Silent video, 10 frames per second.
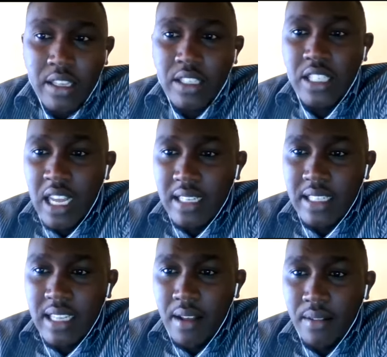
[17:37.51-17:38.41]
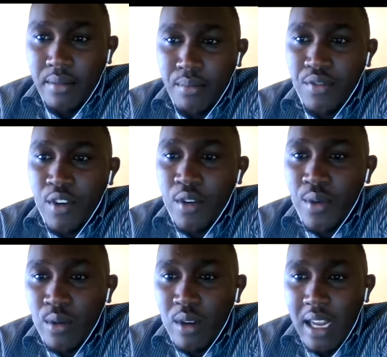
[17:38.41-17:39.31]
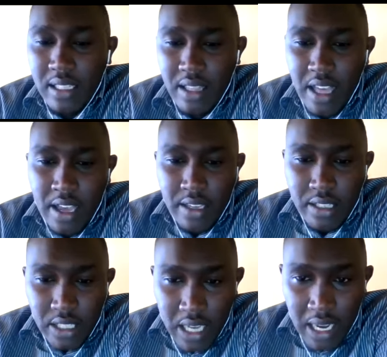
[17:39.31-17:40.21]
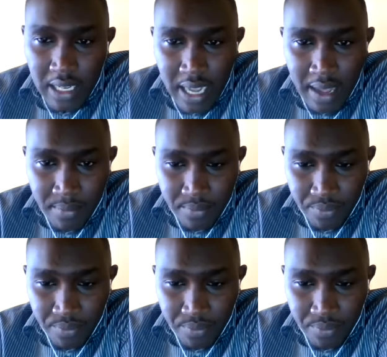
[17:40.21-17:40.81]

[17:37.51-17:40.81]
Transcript: shelter, before we look at the shelter,